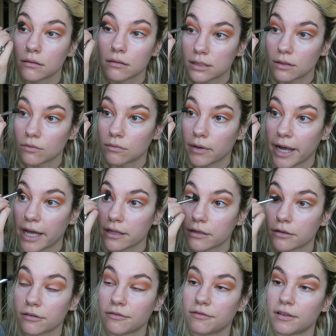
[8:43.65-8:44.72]
It's a
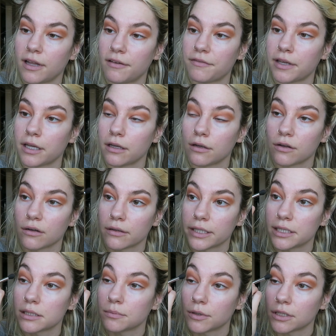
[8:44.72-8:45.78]
rather fluffy
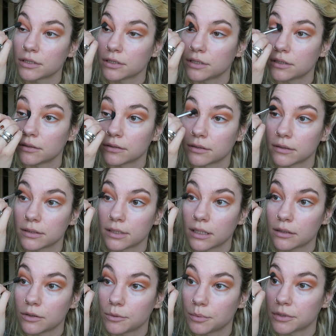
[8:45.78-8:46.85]
crease brush too, so it's
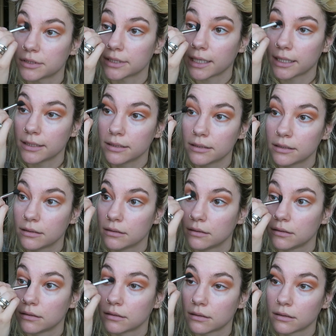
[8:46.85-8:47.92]
not too precise.
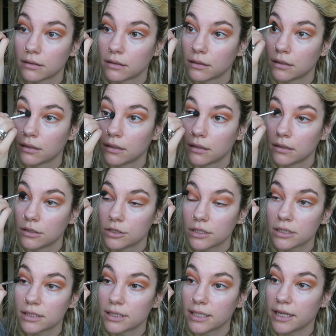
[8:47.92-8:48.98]

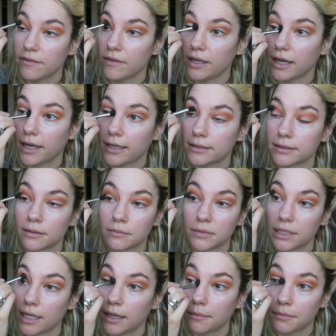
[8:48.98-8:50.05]
Just to give the eye some
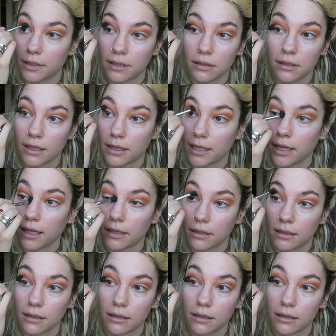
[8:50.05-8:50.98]
depth. Look at that.